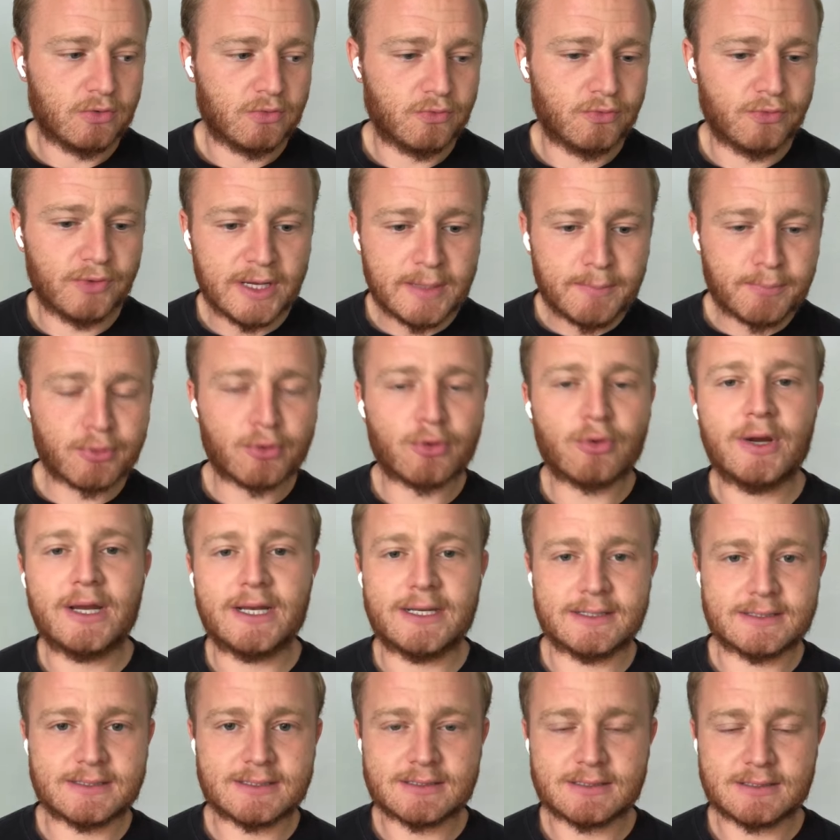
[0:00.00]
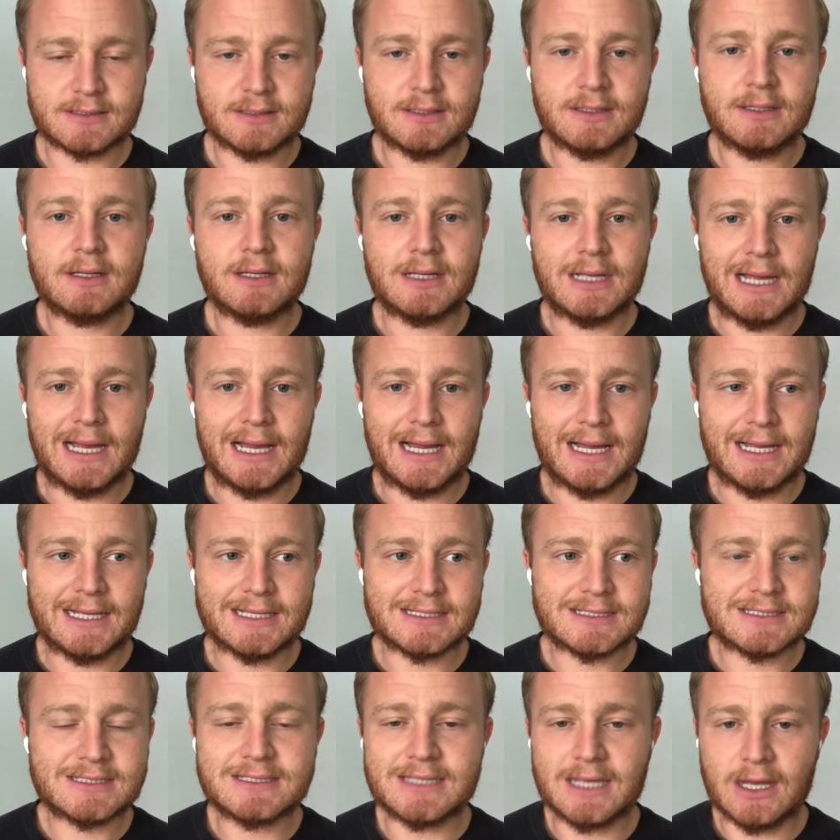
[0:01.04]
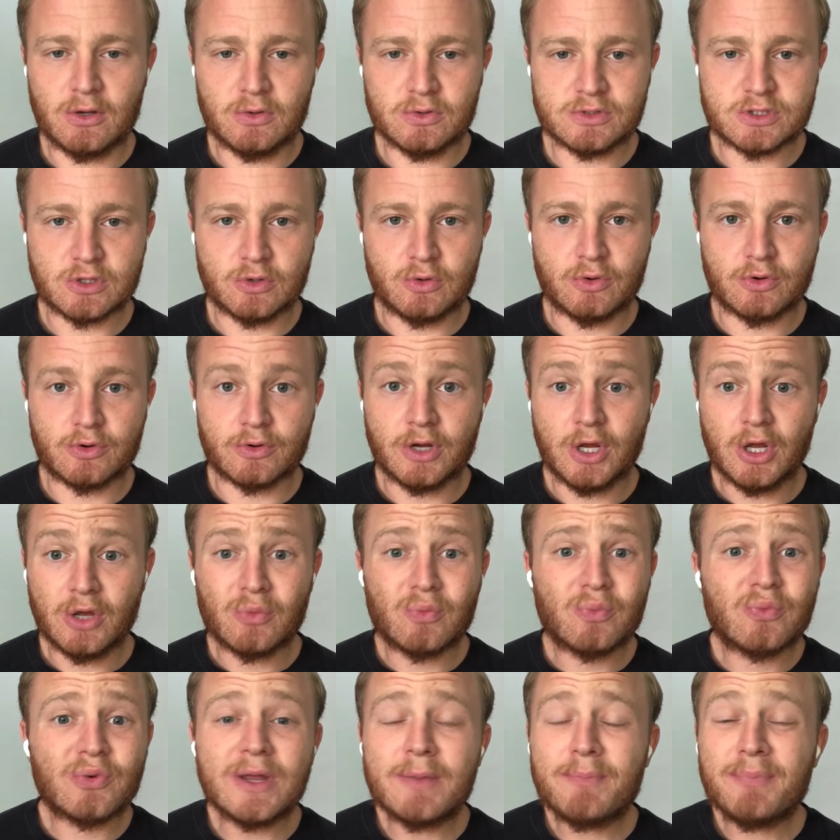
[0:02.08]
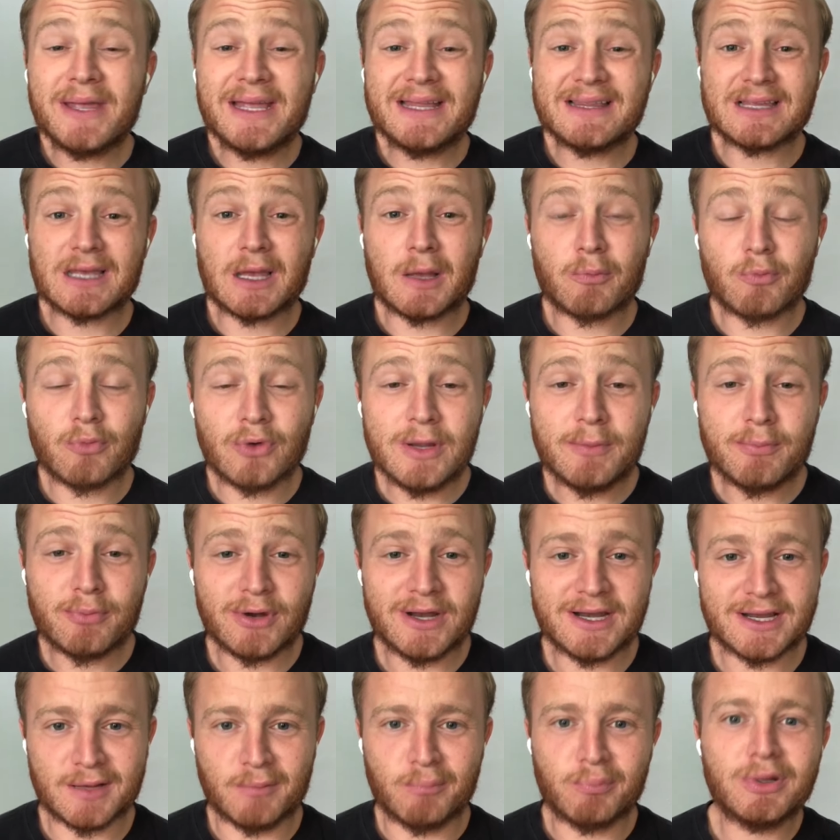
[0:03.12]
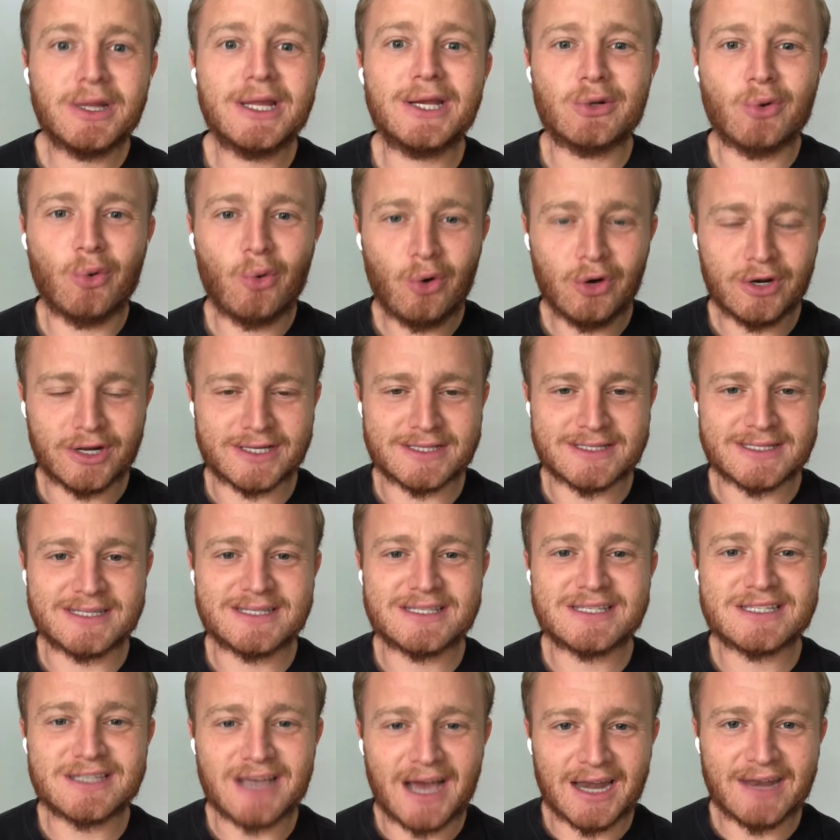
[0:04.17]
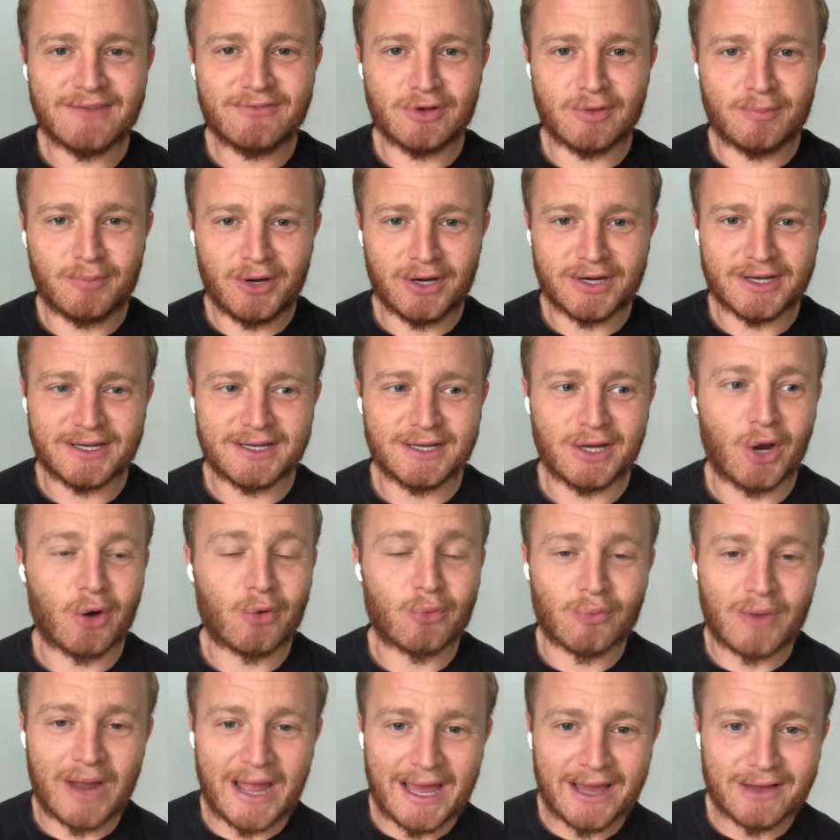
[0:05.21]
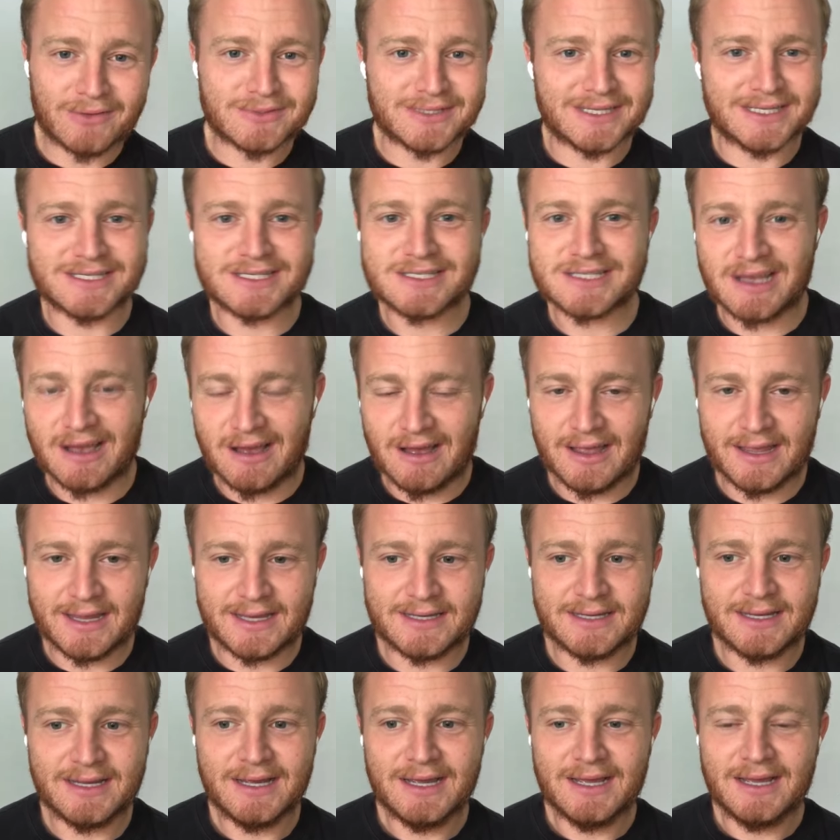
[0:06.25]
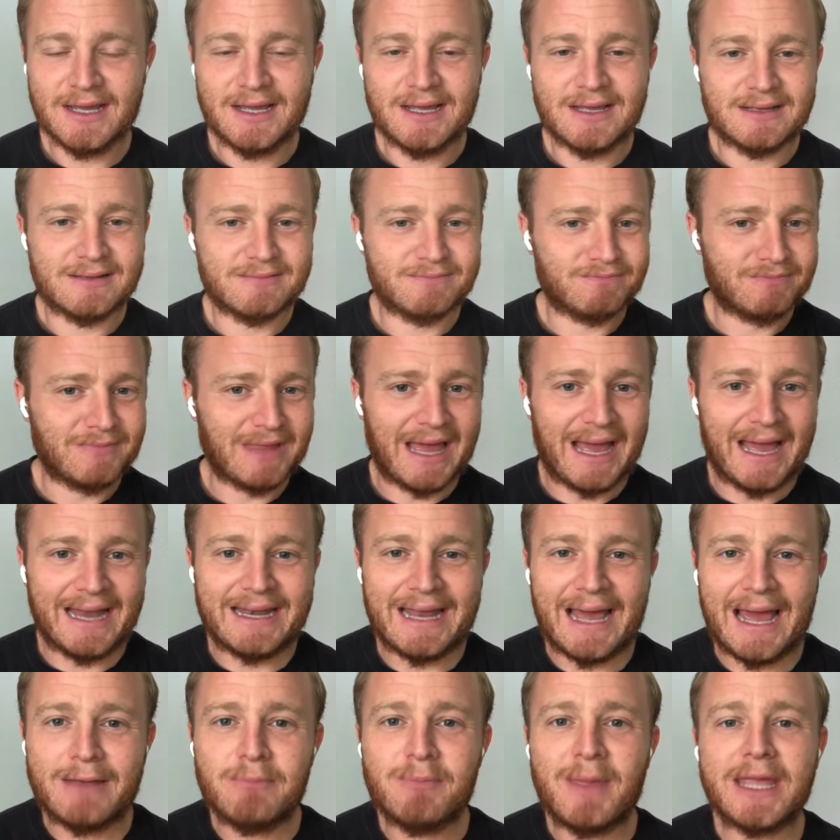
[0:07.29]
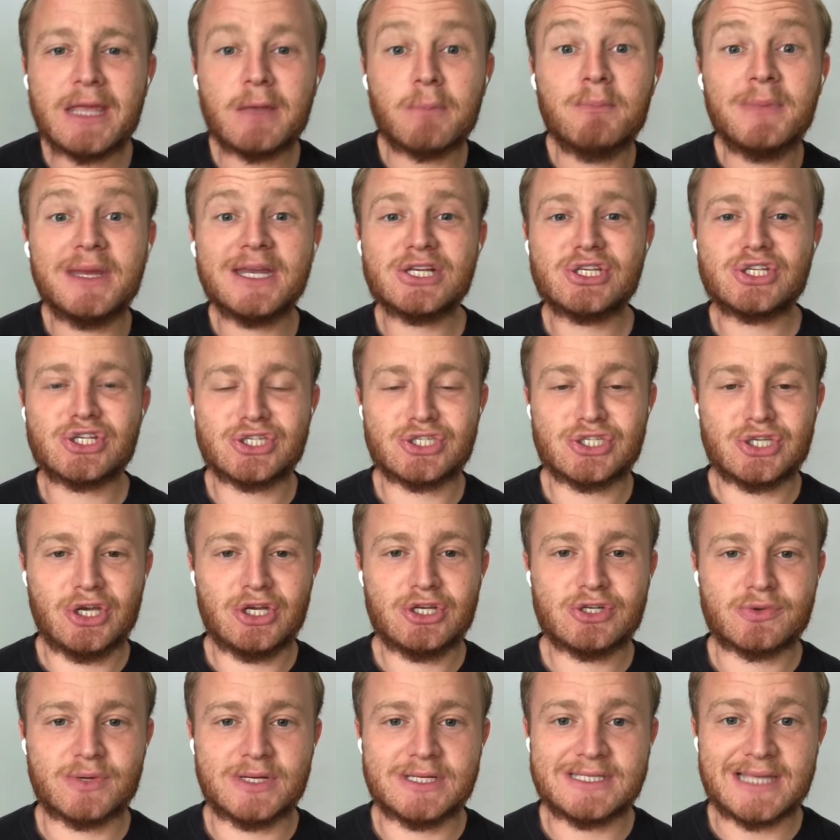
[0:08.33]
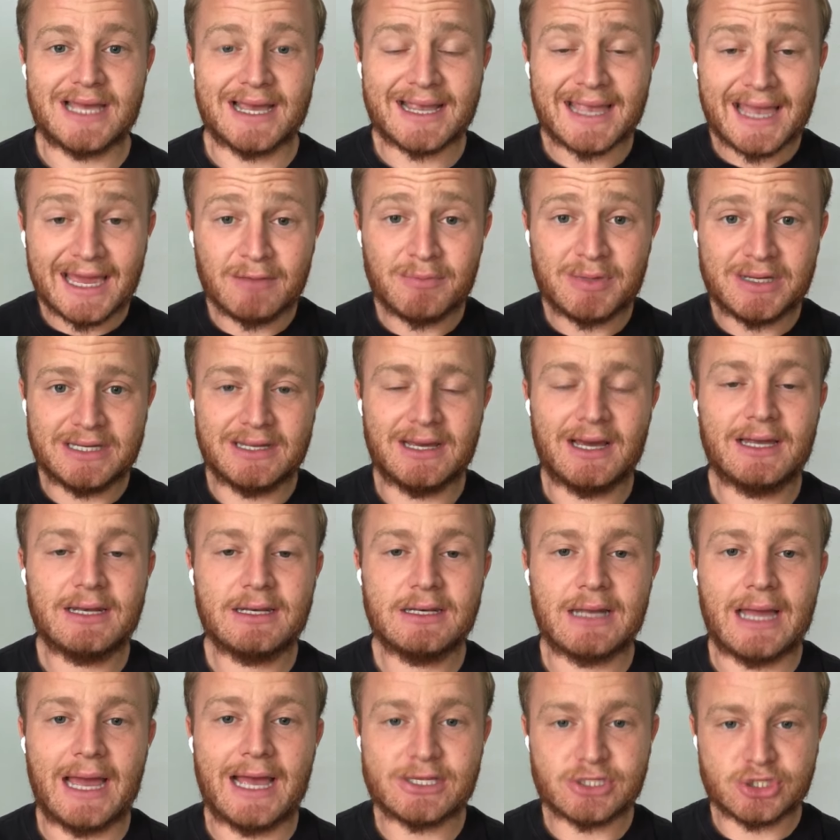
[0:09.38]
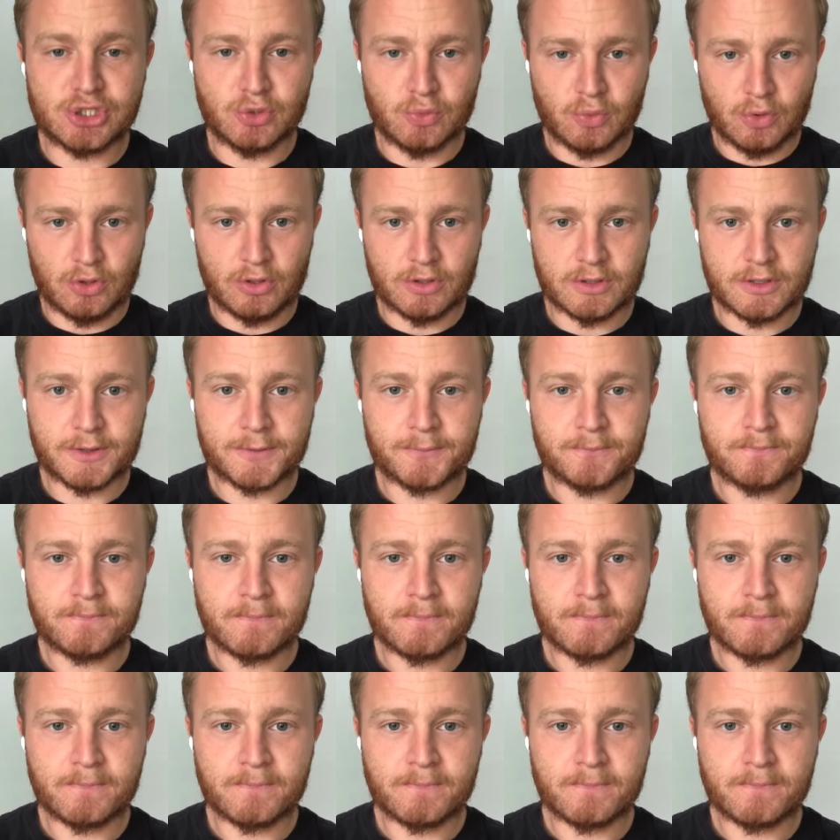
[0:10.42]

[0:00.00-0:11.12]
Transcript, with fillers: reprint uh, cells or reprint, reprint complete organs inside of your body, around, inside, and, and make miniature surgeries that can be done as you walk.